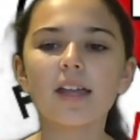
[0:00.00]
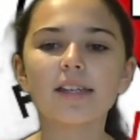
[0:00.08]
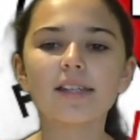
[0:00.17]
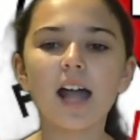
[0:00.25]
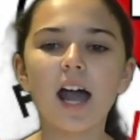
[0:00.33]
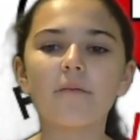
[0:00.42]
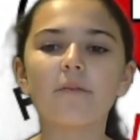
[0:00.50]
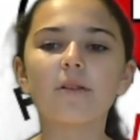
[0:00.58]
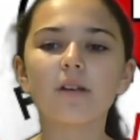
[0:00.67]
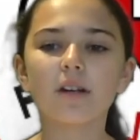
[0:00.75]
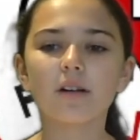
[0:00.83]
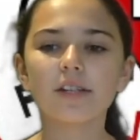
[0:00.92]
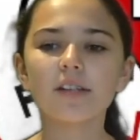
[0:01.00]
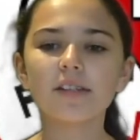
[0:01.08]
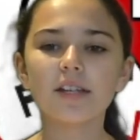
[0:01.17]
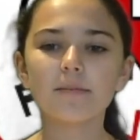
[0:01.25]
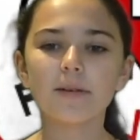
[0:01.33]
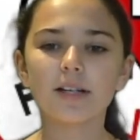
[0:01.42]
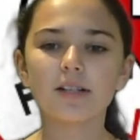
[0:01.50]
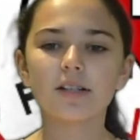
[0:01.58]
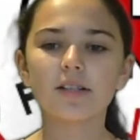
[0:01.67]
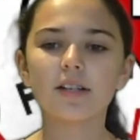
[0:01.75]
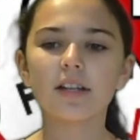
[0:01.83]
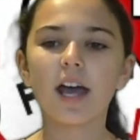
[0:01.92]
Staff, you can also send
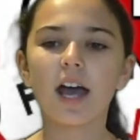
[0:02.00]
pictures to the